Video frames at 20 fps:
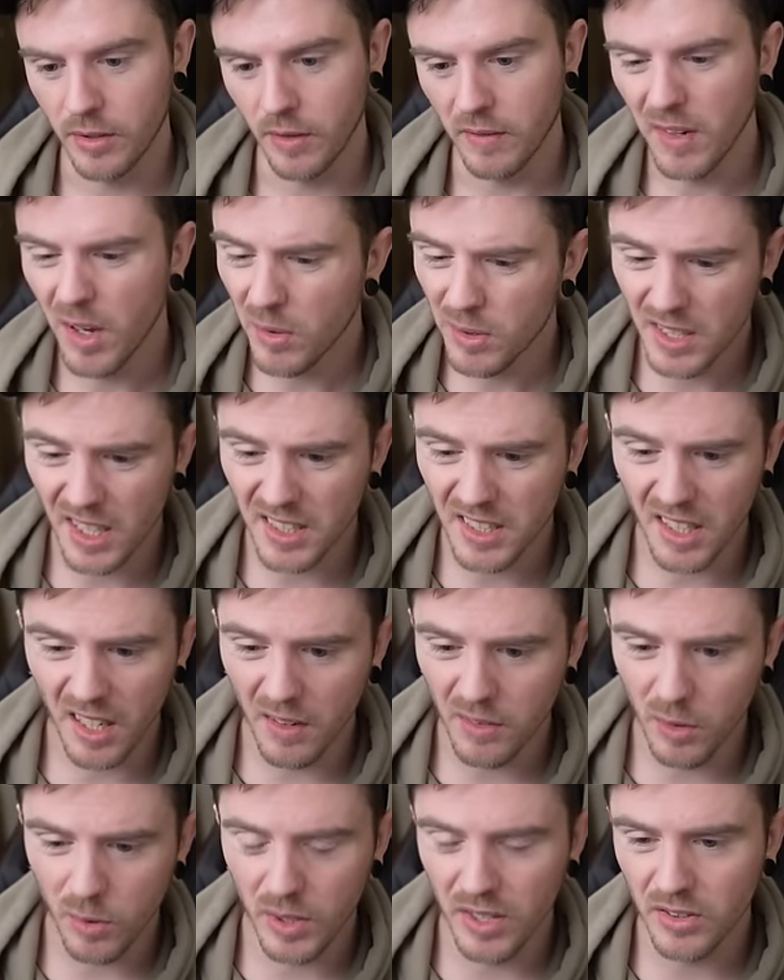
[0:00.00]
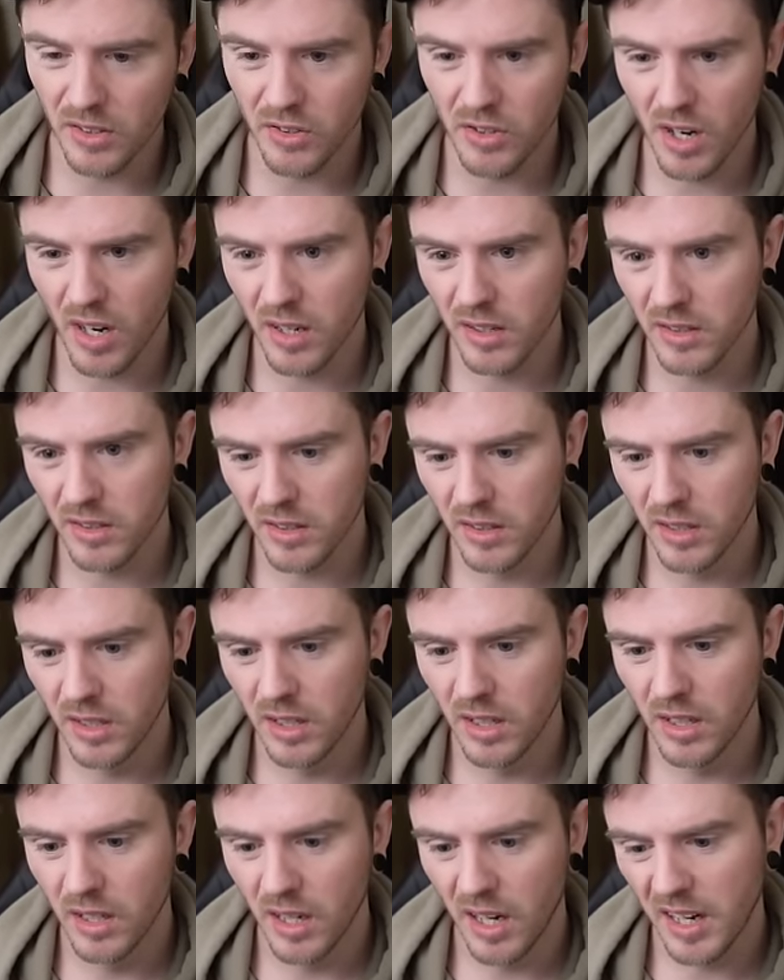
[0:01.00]
No, because I still have queens and jacks
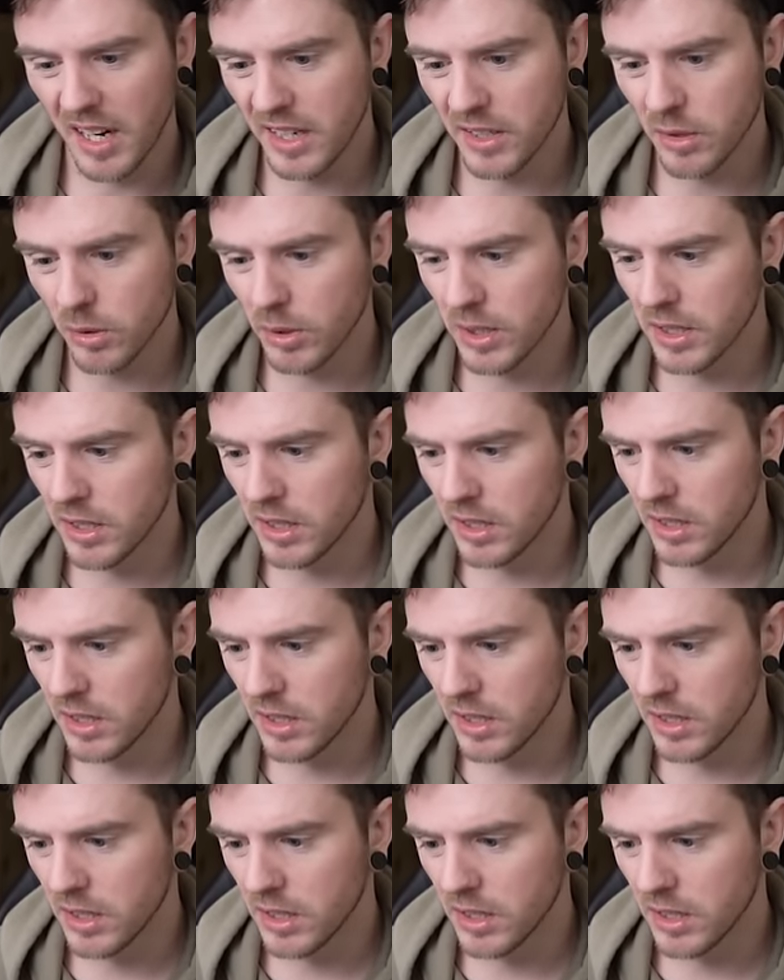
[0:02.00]
and ace queen.